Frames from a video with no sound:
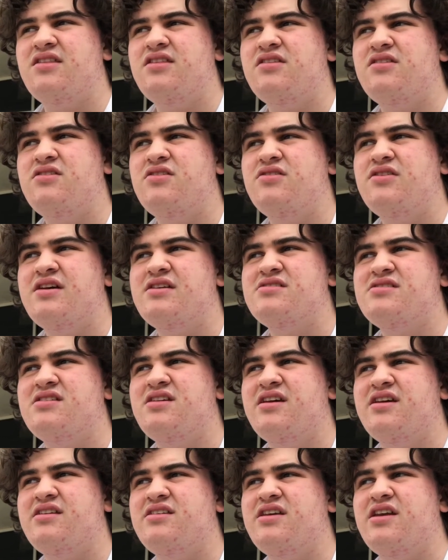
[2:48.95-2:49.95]

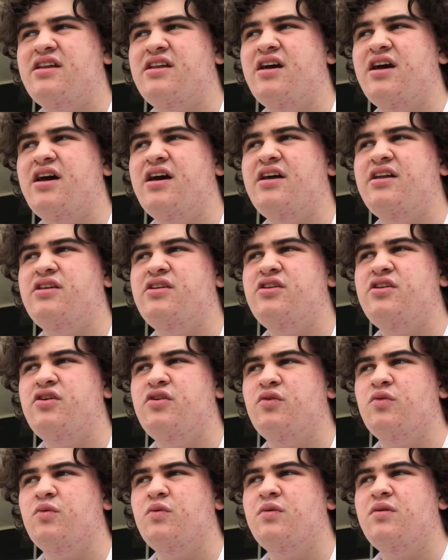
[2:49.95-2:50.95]
2019, I
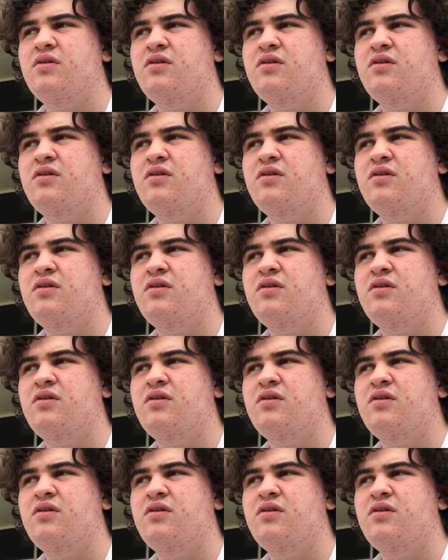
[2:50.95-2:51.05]
knew